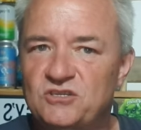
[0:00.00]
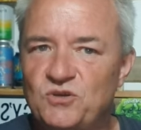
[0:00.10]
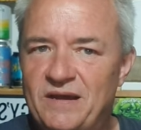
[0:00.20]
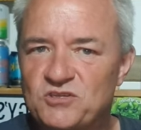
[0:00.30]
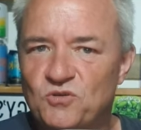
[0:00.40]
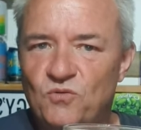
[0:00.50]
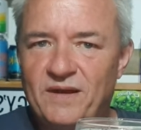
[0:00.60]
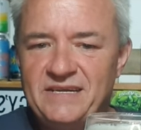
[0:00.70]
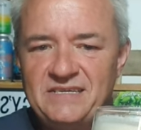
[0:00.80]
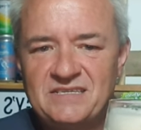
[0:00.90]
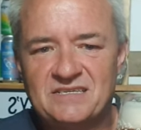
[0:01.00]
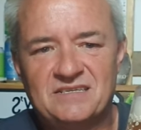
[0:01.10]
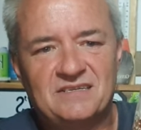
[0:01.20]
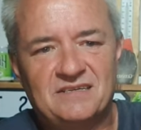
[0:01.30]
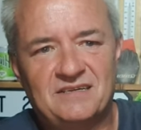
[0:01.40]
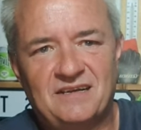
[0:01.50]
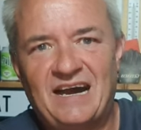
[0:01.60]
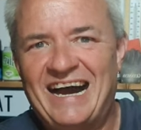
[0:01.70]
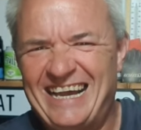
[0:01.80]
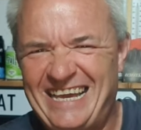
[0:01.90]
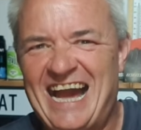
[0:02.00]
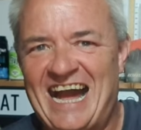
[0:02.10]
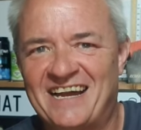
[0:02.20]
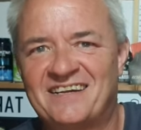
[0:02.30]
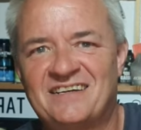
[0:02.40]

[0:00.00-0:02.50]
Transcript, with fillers: So as always, I yak,